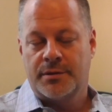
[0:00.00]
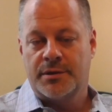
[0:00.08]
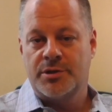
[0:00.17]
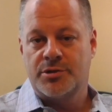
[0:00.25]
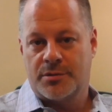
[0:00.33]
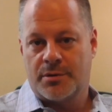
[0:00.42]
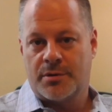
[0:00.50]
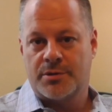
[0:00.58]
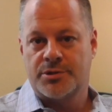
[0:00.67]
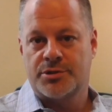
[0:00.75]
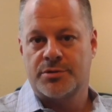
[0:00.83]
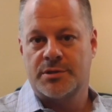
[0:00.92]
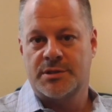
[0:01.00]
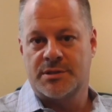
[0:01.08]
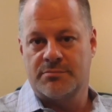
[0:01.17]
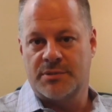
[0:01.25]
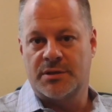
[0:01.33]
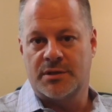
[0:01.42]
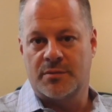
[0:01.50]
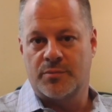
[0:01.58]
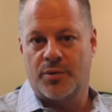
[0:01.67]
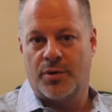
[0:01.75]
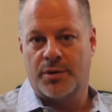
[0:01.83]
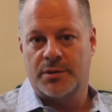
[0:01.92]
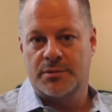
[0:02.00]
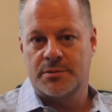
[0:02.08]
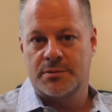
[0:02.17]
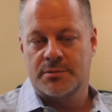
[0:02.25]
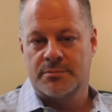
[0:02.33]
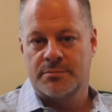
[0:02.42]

The church is a meeting point.